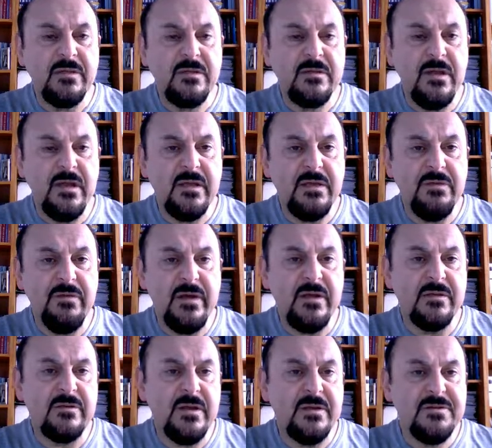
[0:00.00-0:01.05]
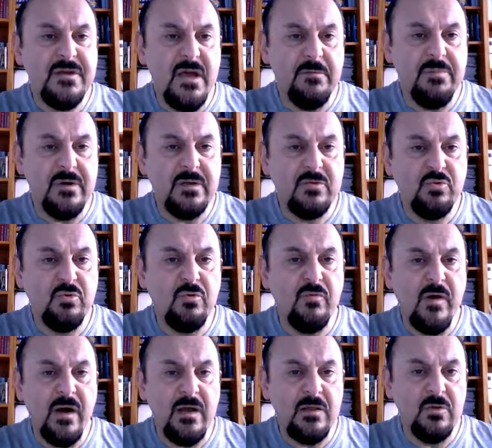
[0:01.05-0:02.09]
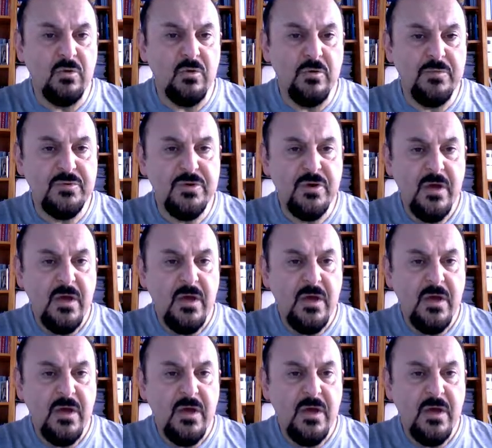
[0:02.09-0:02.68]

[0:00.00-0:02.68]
give another example. Do while loops.